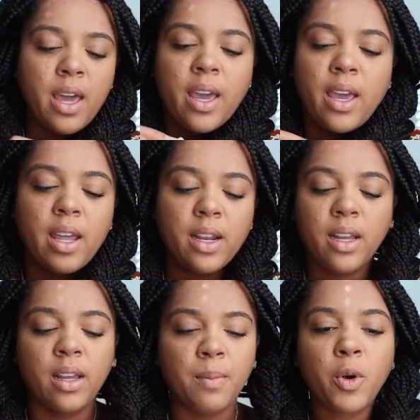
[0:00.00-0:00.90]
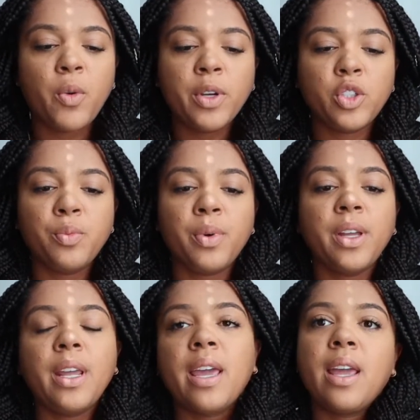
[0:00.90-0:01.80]
And I'm going to
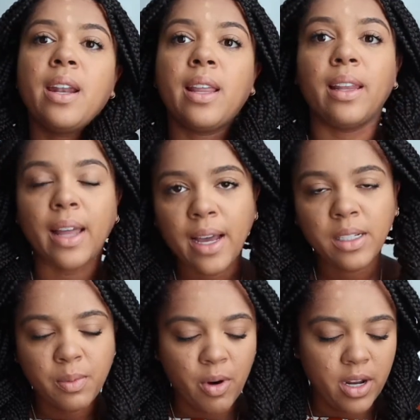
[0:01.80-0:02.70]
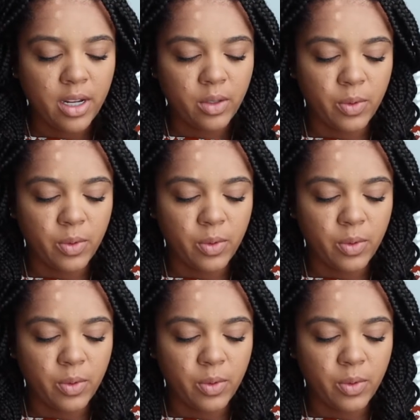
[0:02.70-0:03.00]
put in the last product,